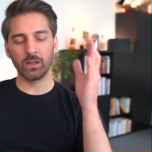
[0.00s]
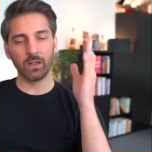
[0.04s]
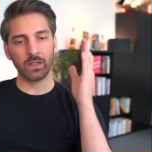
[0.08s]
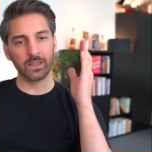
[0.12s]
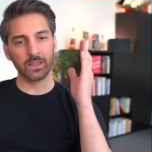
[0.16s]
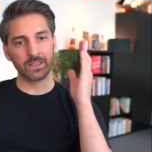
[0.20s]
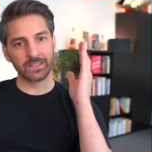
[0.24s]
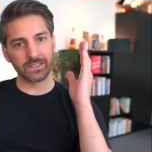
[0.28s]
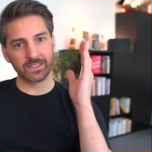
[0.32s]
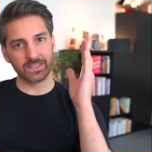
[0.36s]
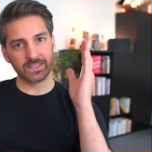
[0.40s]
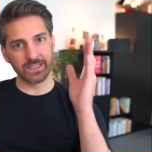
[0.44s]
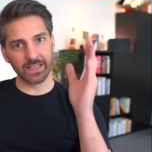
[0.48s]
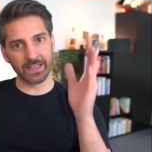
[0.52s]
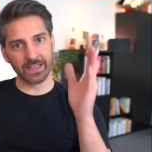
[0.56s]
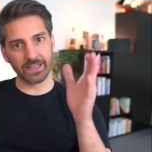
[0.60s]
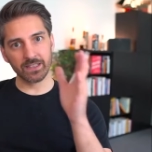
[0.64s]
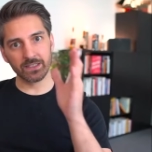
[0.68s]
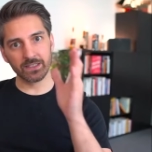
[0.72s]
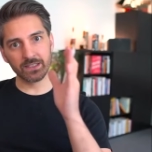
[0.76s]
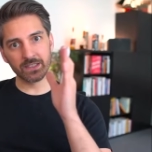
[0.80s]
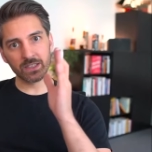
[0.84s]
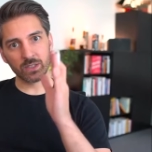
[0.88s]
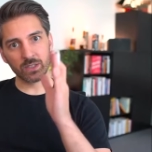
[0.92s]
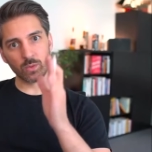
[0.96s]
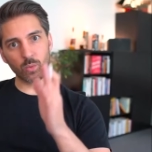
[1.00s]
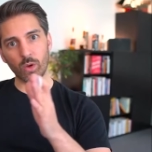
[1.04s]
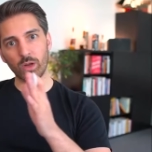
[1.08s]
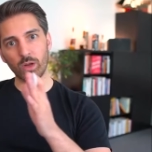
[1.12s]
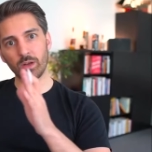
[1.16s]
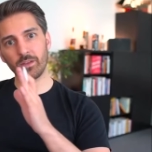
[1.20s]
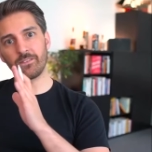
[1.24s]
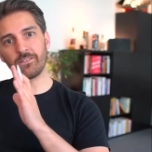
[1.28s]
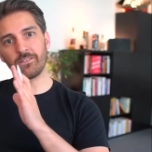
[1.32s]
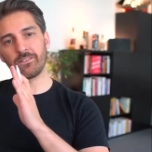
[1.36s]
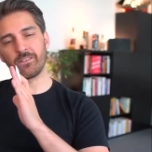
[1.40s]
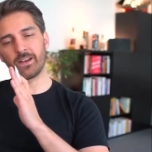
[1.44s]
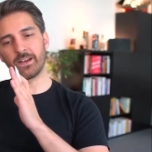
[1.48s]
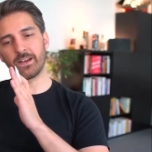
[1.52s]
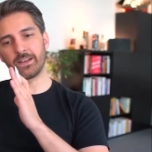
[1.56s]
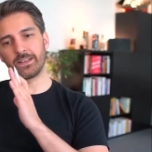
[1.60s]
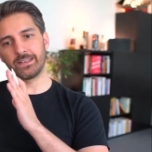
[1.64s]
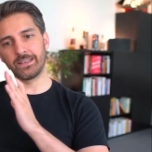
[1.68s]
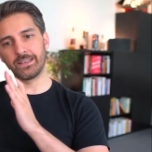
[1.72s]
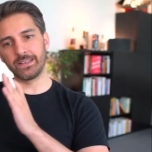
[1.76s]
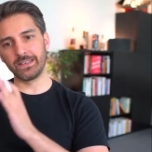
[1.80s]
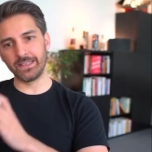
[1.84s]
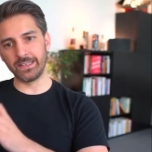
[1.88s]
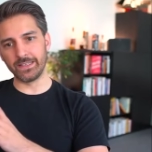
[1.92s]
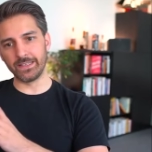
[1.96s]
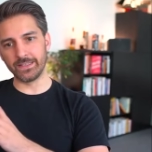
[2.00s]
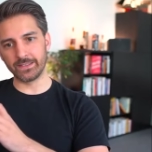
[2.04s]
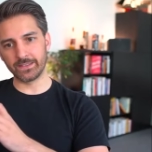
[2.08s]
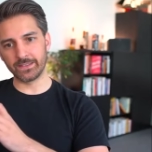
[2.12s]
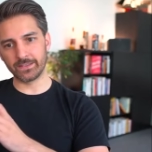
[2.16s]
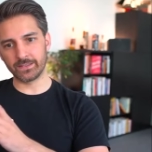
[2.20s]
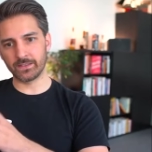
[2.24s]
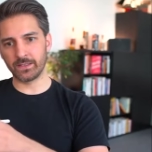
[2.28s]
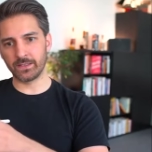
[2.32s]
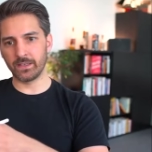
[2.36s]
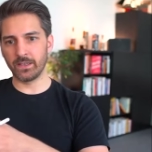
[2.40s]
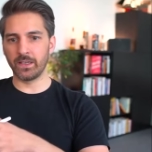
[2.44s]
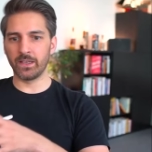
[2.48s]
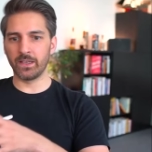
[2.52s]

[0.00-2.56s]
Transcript: Sales qualified leads.